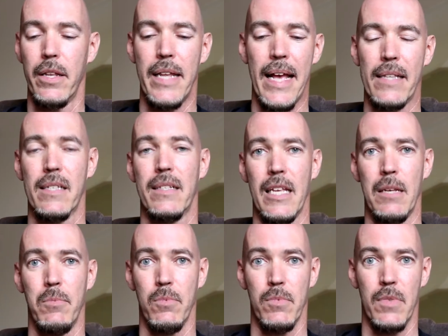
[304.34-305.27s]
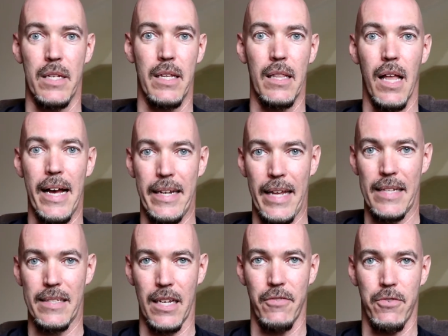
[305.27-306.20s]
the dance team that did line
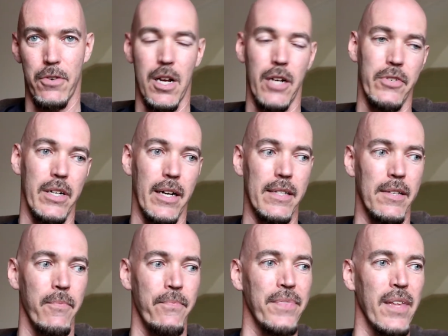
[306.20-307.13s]
dancing for country nights.